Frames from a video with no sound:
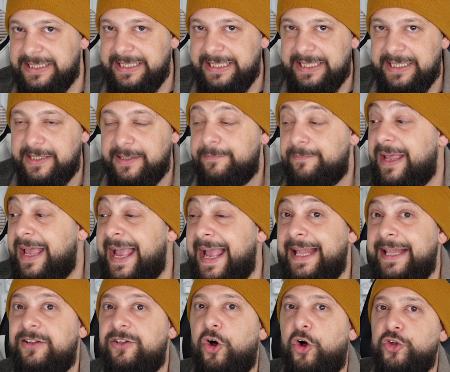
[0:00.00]
League,
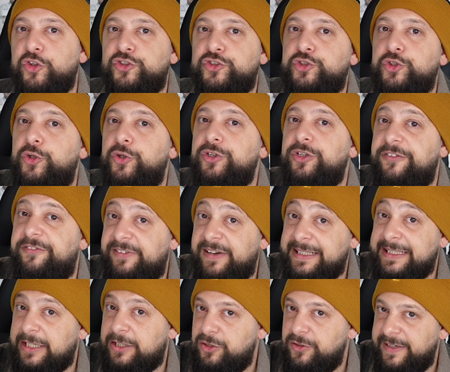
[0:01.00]
and also the
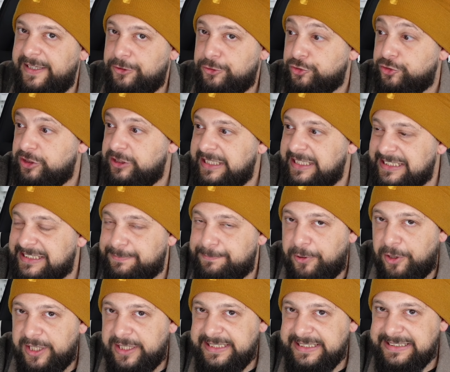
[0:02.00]
fact that Juventus is
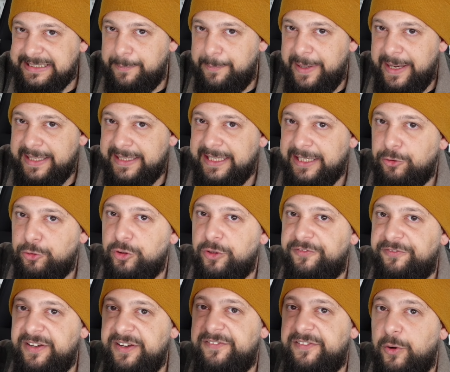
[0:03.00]
participating to the
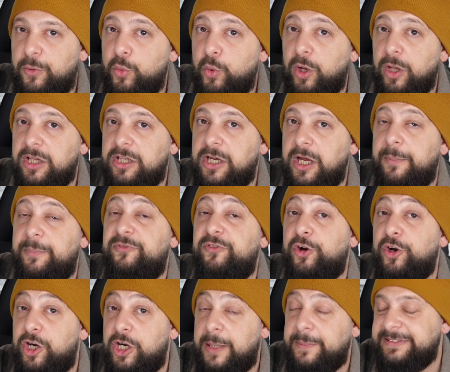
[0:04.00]
FIFA World Cup
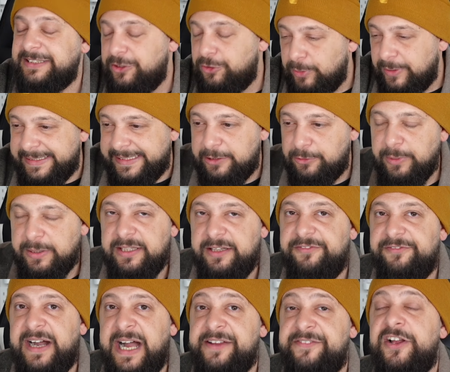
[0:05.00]
for clubs in
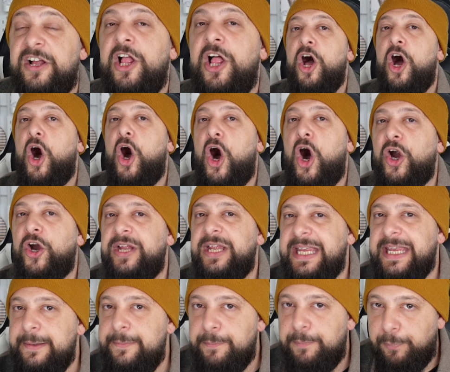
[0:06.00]
2025 are
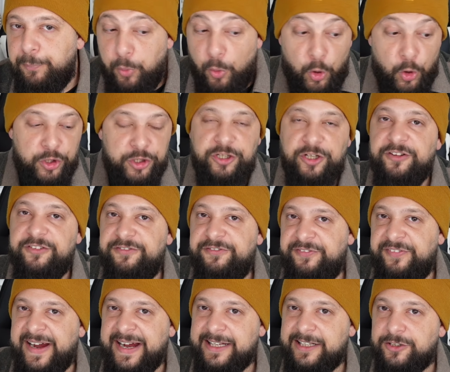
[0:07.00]
important
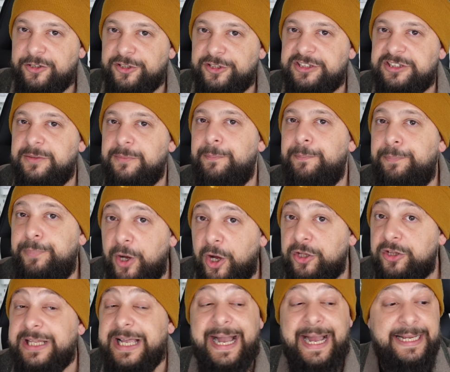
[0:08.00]
factors,
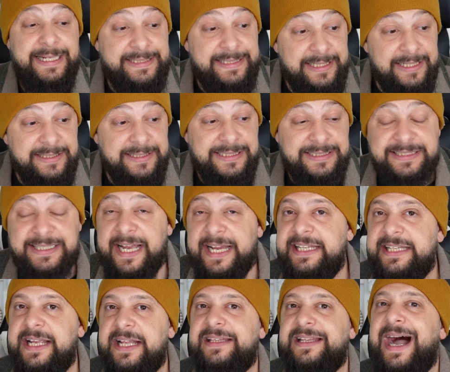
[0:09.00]
but I didn't
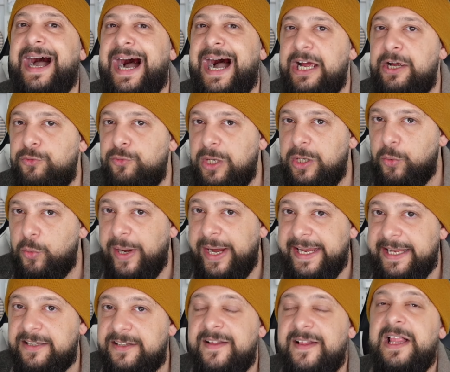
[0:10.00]
decide yet. I will
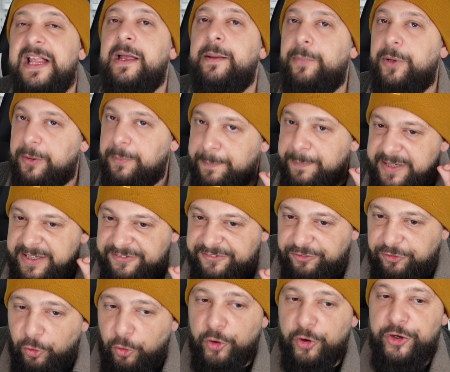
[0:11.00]
wait, but
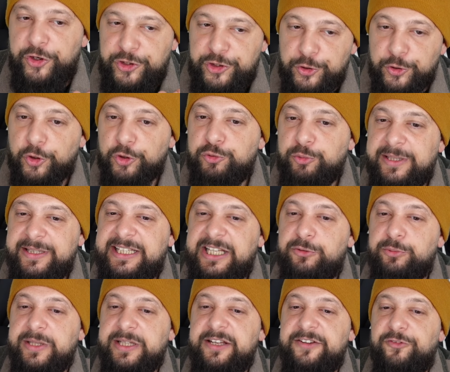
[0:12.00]
before Euro
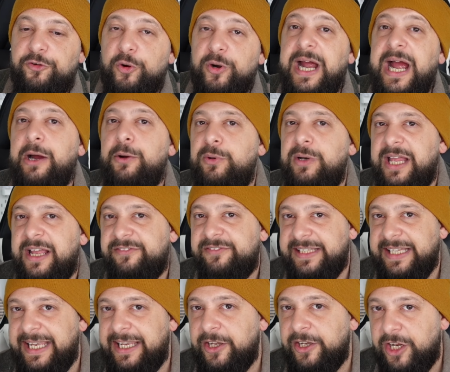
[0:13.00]
2024, I will have
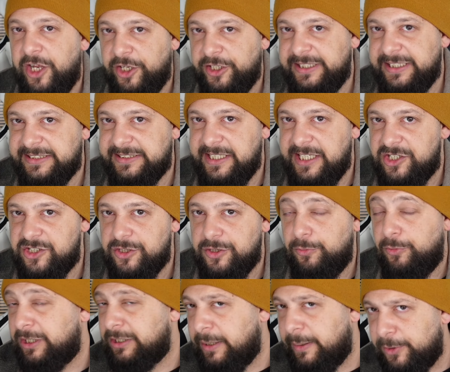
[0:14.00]
taken a
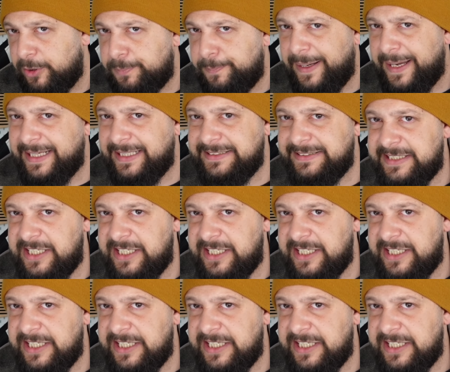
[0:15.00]
decision. What about Paris